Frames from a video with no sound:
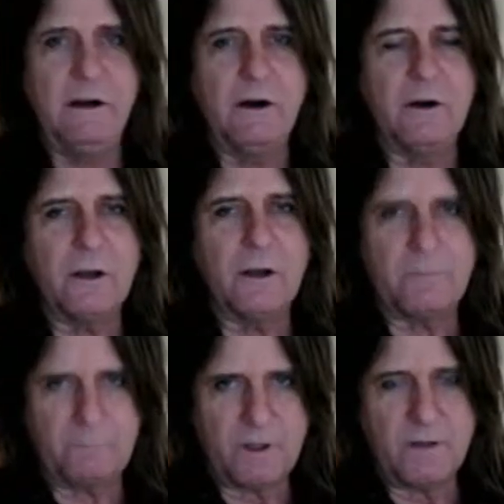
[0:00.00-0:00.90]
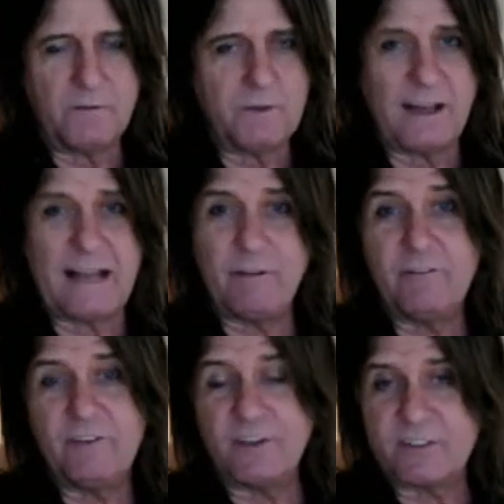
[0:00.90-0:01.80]
Okay, the level
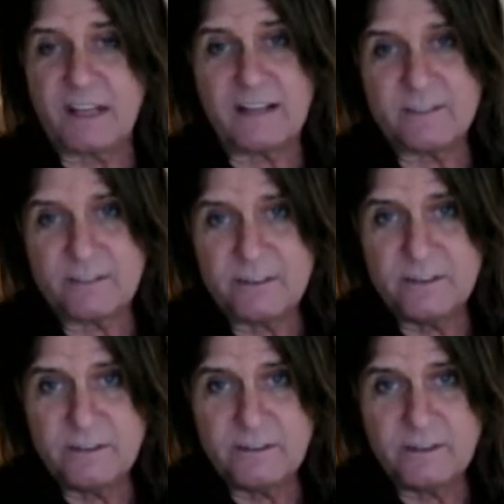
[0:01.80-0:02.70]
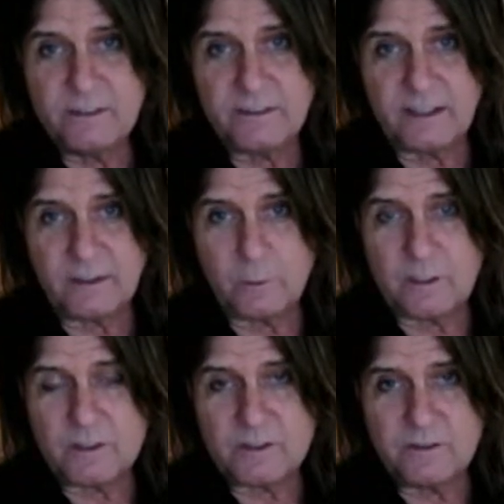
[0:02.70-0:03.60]
of success, is that the
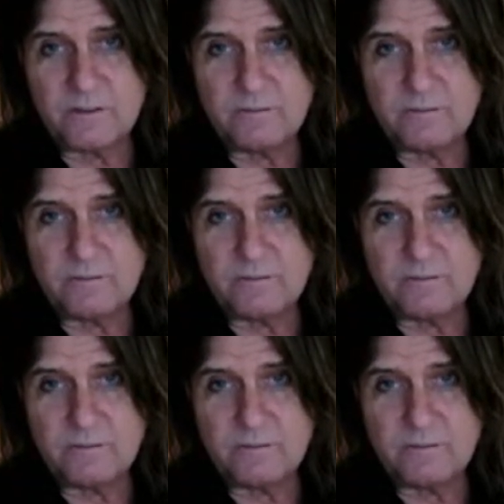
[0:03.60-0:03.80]
question?